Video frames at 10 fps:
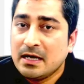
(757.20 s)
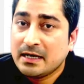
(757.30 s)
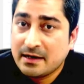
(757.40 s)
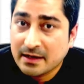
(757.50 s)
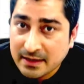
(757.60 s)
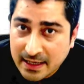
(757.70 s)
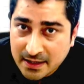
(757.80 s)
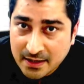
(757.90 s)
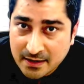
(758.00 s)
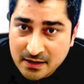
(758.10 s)
create
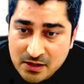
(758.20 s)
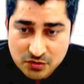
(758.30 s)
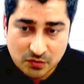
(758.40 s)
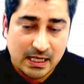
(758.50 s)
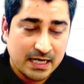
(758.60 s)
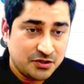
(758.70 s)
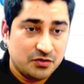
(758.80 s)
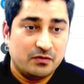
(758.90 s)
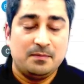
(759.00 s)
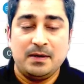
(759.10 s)
it so that you
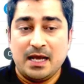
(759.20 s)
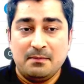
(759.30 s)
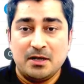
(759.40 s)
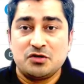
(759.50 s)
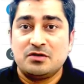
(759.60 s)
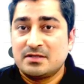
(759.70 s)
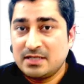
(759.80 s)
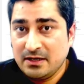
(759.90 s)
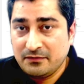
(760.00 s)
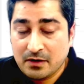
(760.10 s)
will be able to
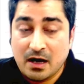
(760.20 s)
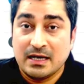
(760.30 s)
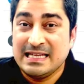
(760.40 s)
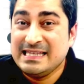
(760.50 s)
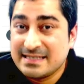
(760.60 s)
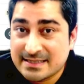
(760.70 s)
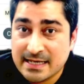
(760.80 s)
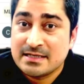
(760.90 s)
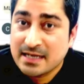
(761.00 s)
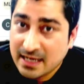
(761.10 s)
receive
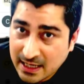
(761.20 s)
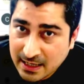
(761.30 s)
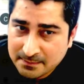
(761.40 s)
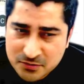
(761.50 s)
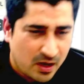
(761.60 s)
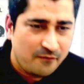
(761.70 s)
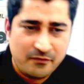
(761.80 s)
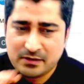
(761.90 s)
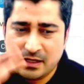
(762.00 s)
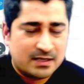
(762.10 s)
instant help. So
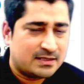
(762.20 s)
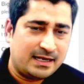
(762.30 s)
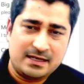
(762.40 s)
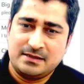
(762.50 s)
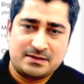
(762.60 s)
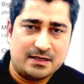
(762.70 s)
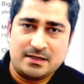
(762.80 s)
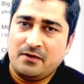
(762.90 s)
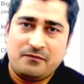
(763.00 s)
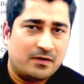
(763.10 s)
everything is instant.
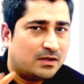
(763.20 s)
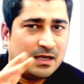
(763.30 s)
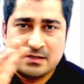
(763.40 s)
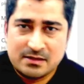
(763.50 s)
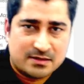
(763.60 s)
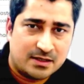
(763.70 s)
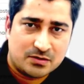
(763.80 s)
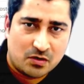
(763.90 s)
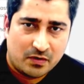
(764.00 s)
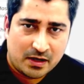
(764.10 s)
Everything is instant
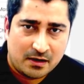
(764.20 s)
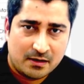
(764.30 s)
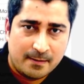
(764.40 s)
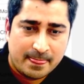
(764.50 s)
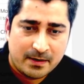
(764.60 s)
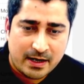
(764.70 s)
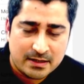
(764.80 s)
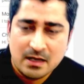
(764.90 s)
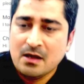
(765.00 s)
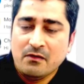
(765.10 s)
over here, right?
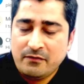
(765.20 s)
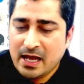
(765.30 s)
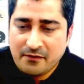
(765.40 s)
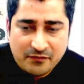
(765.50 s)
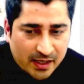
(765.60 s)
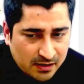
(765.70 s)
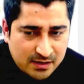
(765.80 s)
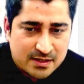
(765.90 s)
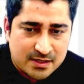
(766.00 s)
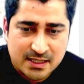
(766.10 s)
We have created the
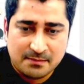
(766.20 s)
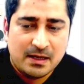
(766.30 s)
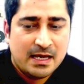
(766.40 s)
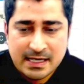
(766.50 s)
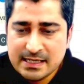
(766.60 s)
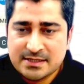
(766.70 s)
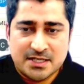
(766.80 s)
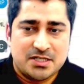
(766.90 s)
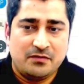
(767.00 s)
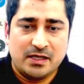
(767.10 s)
system in such a
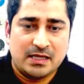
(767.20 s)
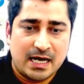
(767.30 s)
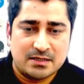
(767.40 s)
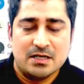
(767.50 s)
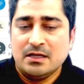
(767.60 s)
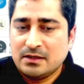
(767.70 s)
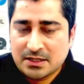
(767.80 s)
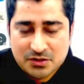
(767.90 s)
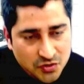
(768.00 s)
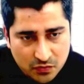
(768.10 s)
way that
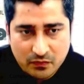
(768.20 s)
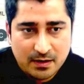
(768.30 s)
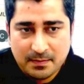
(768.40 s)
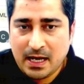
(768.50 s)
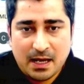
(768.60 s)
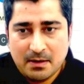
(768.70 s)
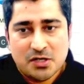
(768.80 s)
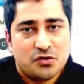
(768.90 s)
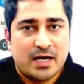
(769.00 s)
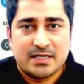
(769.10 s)
you will be able to
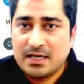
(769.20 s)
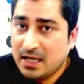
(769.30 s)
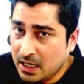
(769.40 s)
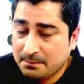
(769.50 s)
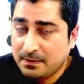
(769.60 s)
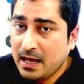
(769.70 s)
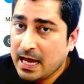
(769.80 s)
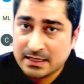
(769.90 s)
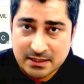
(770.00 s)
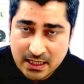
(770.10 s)
get an help
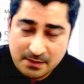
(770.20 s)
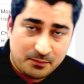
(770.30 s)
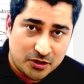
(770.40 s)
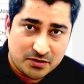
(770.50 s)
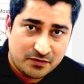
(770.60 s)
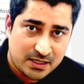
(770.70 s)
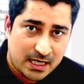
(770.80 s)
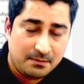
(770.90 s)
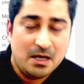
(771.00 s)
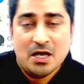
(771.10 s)
at any point of a time.
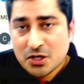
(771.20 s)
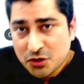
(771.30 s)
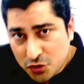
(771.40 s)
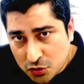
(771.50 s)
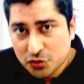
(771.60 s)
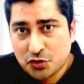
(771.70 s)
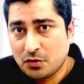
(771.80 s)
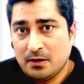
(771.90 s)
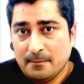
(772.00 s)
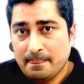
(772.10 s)
You should
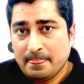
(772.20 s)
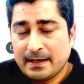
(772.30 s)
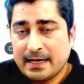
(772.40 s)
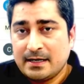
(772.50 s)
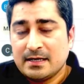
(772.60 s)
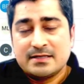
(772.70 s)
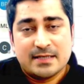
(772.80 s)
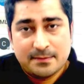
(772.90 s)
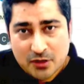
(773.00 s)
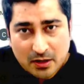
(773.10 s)
get some
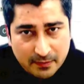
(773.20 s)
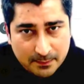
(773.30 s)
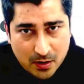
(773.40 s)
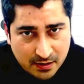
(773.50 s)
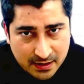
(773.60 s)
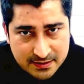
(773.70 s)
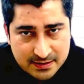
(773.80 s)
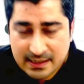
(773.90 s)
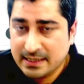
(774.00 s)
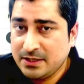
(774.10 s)
sort of a progress
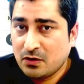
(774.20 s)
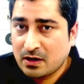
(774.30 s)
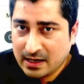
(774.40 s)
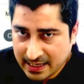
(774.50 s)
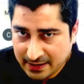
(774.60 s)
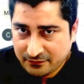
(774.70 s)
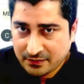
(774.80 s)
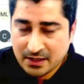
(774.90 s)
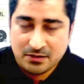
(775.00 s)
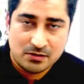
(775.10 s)
in your life,
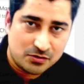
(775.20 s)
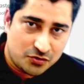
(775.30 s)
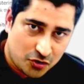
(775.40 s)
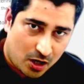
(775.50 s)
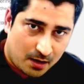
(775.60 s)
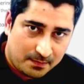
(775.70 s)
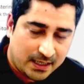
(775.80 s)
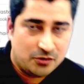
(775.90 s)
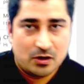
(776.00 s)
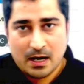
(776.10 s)
in your job, in
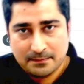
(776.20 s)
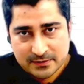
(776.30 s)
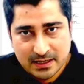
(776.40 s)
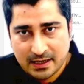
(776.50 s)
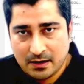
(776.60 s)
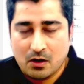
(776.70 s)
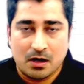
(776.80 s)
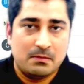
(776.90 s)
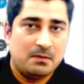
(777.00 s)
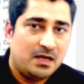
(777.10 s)
your upskilling, or
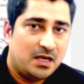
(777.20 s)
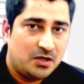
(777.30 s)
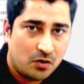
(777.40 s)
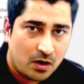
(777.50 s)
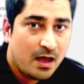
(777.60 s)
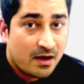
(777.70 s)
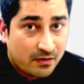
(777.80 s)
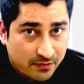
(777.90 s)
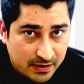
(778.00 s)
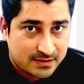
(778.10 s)
maybe in your
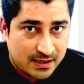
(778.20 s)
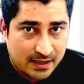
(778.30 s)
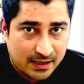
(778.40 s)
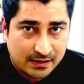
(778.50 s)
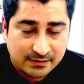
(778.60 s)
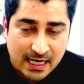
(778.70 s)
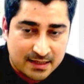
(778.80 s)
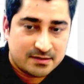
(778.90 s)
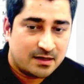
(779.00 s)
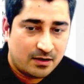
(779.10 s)
reskilling.
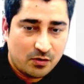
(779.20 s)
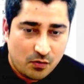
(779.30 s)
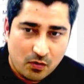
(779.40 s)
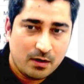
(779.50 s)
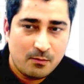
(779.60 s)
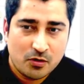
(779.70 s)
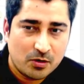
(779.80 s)
That's a whole motto